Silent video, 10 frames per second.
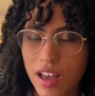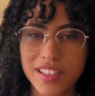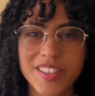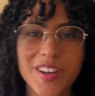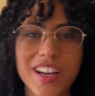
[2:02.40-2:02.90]

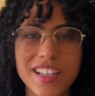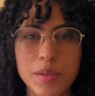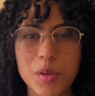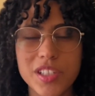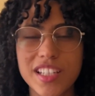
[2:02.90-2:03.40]
So I
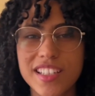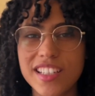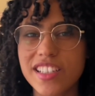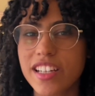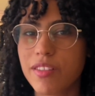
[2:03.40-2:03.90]
exported
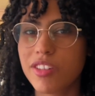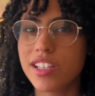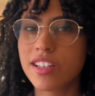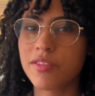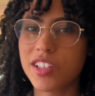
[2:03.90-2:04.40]
each and every
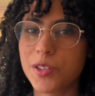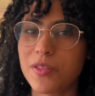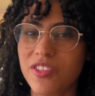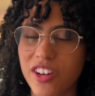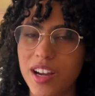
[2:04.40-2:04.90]
individual
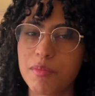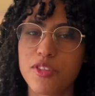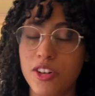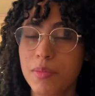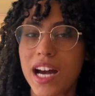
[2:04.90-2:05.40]
frame
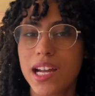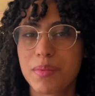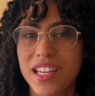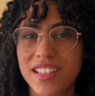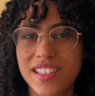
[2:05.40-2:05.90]
from
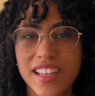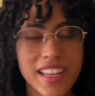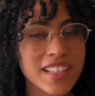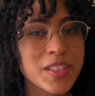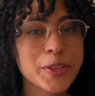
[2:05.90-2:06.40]
hipaint
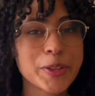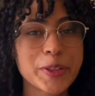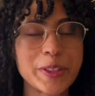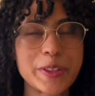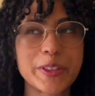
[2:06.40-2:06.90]

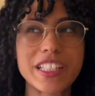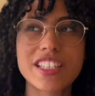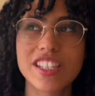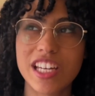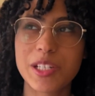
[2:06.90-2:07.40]
into
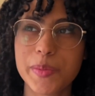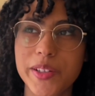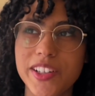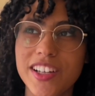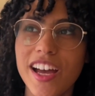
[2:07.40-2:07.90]
sketchbook